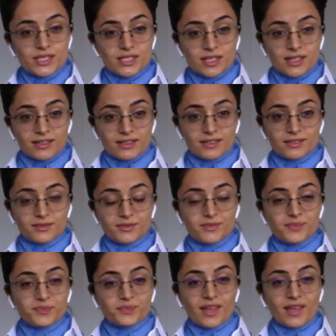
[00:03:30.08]
uh,
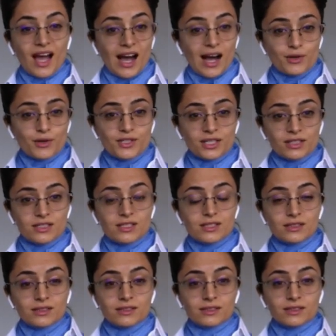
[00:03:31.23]
out until
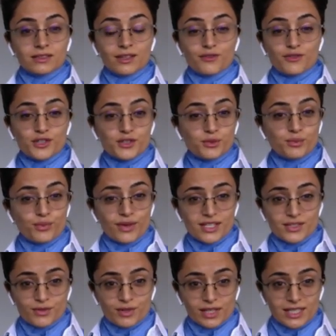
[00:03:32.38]
the, the official press
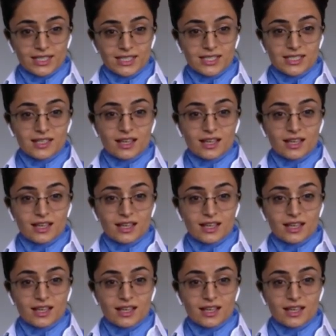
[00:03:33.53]
release.